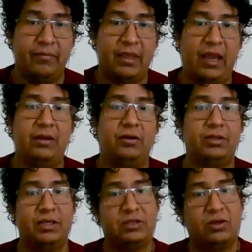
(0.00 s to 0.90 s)

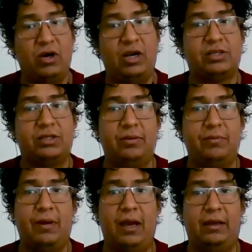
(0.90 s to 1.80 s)

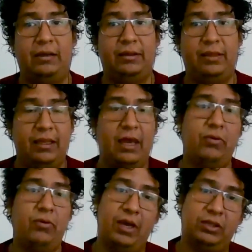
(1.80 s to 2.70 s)
And then I
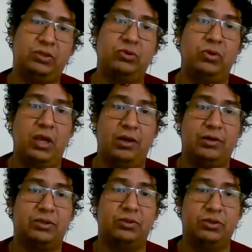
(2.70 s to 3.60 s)
went 2
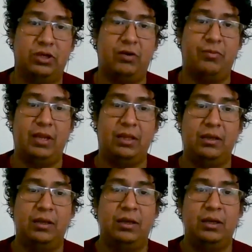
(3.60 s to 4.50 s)
years to Germany